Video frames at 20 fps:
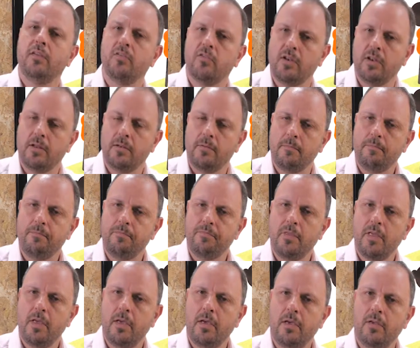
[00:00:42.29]
isn't it?
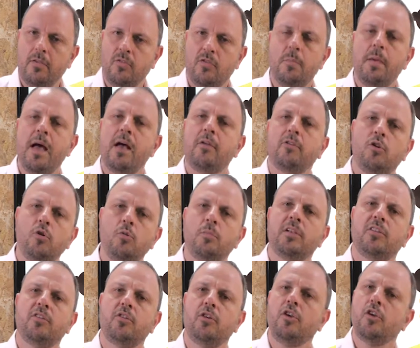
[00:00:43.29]
It's about
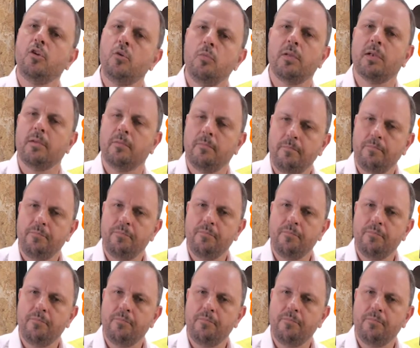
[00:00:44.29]
human to human.